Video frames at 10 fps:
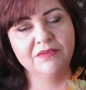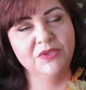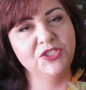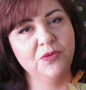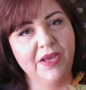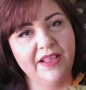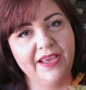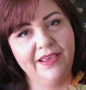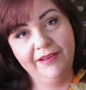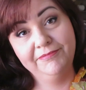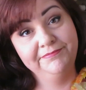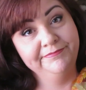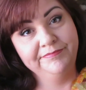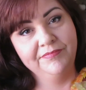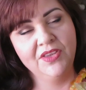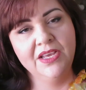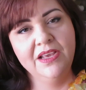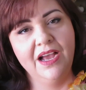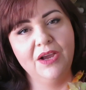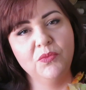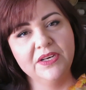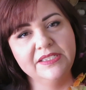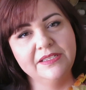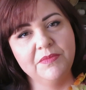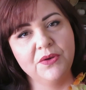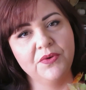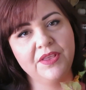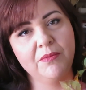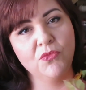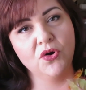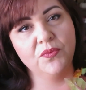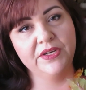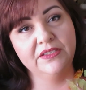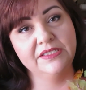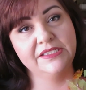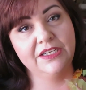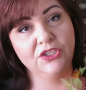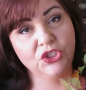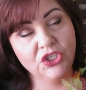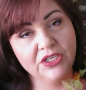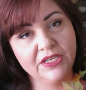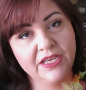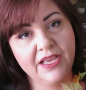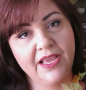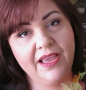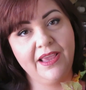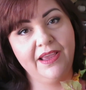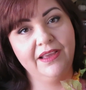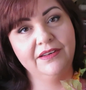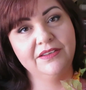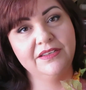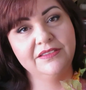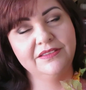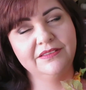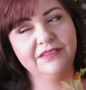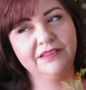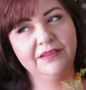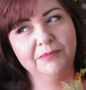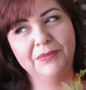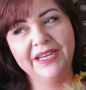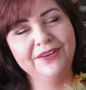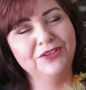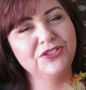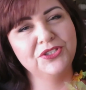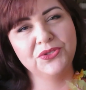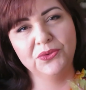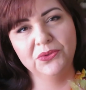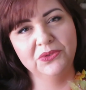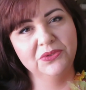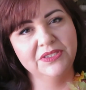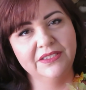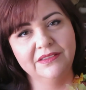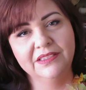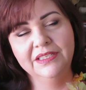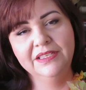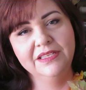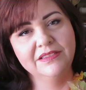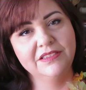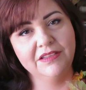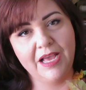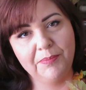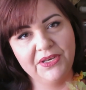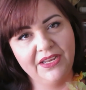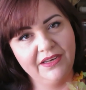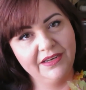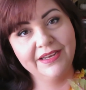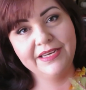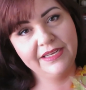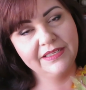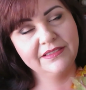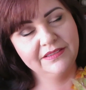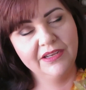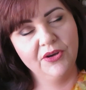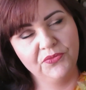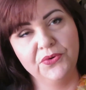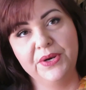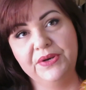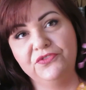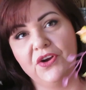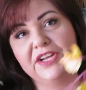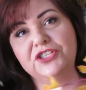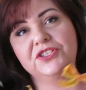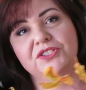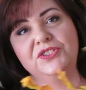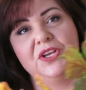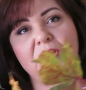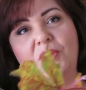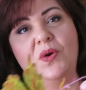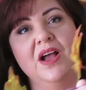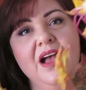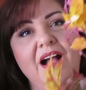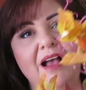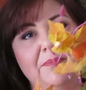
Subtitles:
was to my liking. I wanted something with a more realistic look, and mine are just old and dilapidated. I needed a refresh. So I